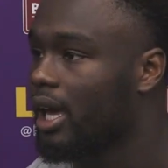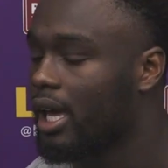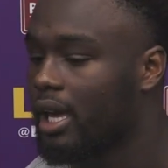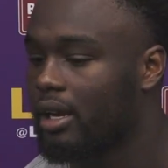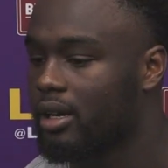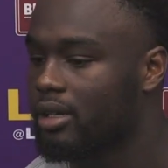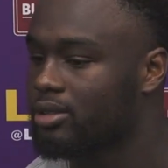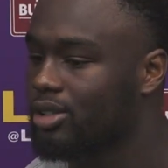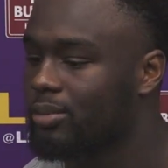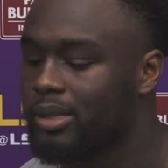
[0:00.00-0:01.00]
And,
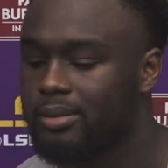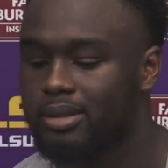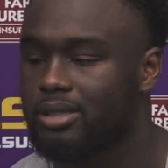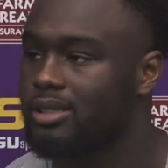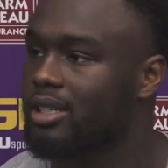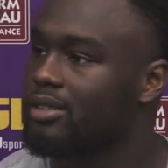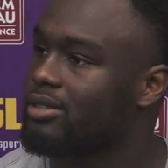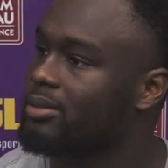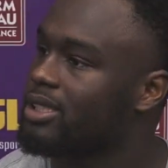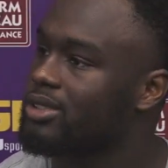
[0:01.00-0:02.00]
you know, people are stunting
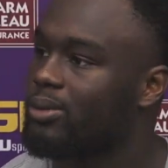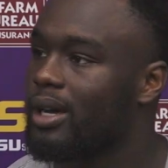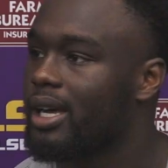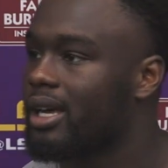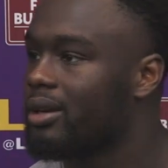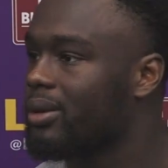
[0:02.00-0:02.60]
from each way.